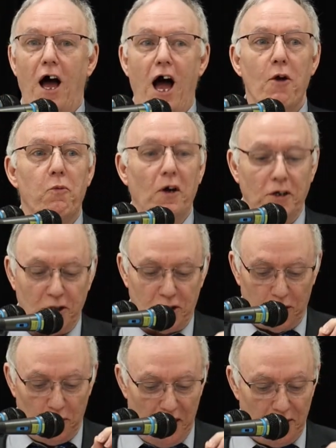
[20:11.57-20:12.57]
I want us
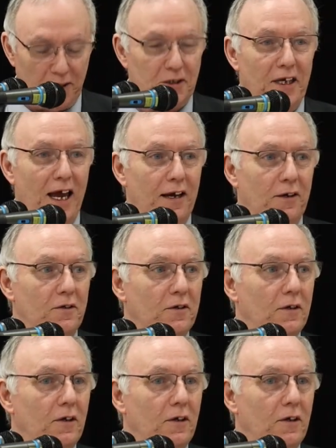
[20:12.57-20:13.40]
to understand